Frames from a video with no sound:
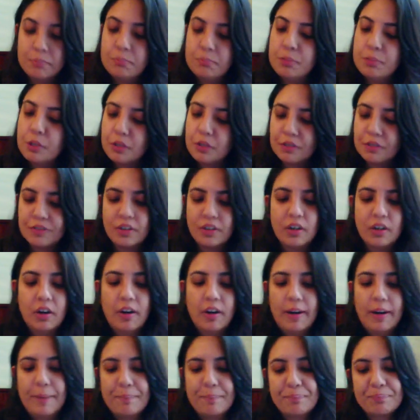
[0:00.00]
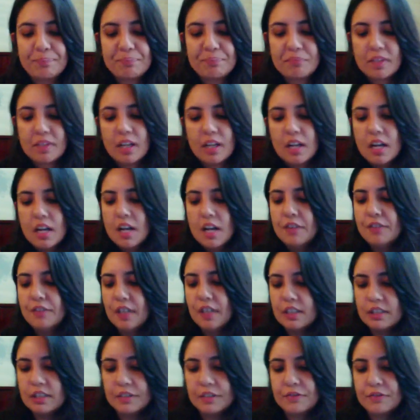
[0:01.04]
Beautiful. All right.
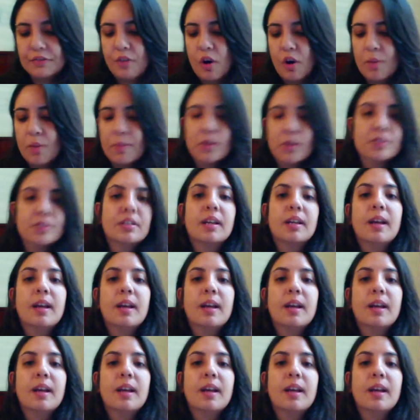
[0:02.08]
First and foremost,